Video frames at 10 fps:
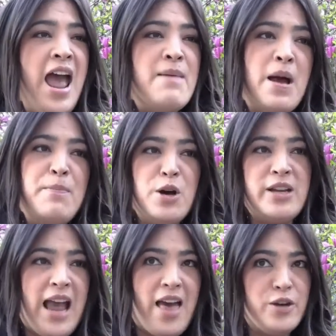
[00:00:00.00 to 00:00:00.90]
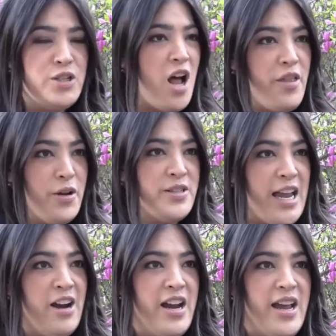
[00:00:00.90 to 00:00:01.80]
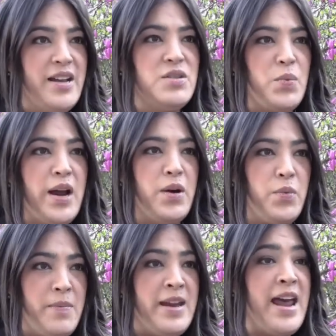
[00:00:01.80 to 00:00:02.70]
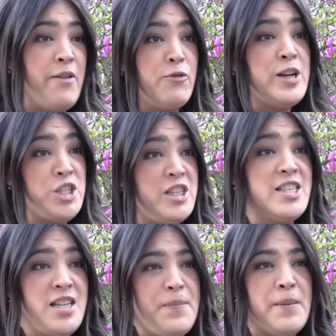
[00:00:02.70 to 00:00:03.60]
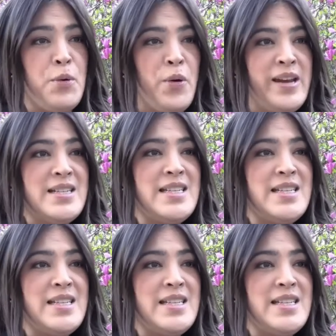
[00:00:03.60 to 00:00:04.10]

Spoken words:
My book gathers all those areas where women have reached this tipping point,